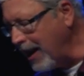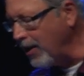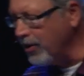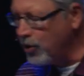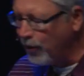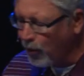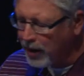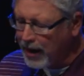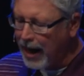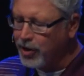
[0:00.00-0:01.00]
not only to
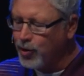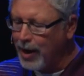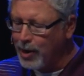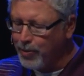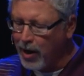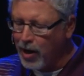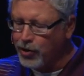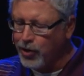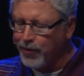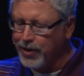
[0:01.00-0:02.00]
avoid God's wrath, but
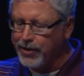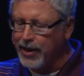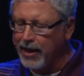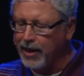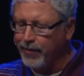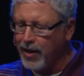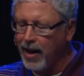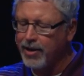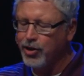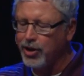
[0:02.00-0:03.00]
also for the sake of
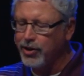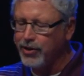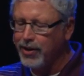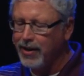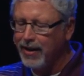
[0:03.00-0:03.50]
conscience.